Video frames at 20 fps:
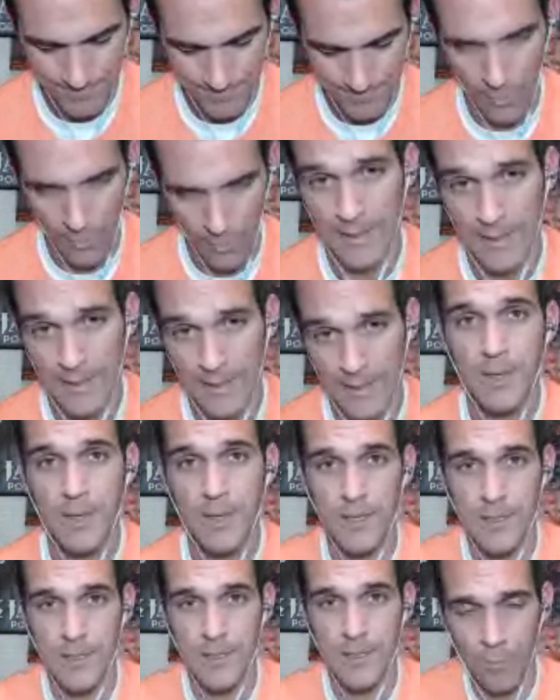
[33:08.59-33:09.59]
Anyway, and that's
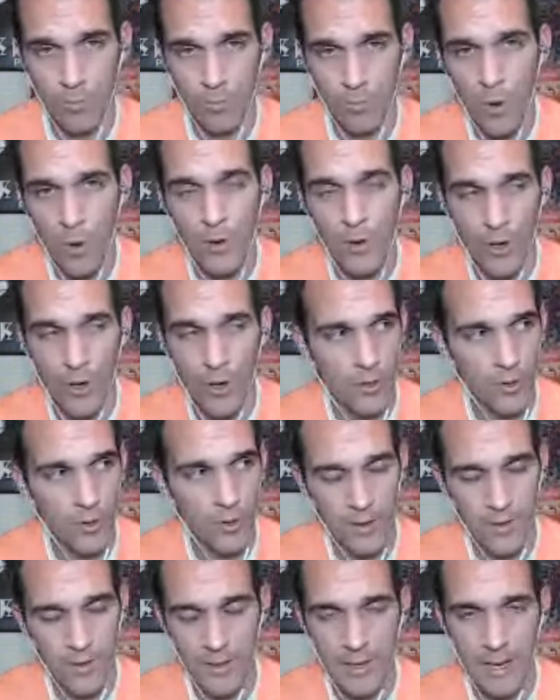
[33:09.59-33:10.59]
because I wrote an article
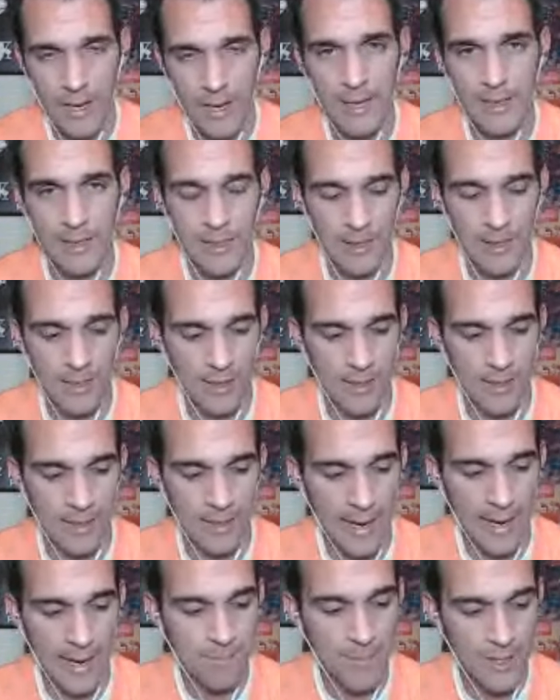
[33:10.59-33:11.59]
the other day that
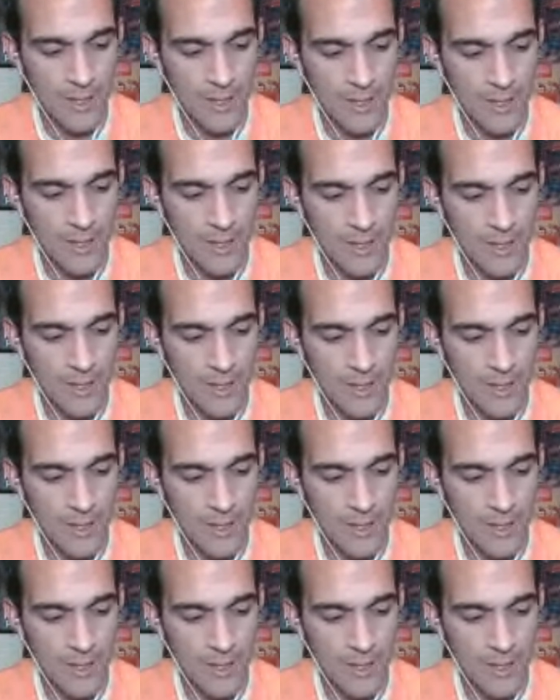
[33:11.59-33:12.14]
I mentioned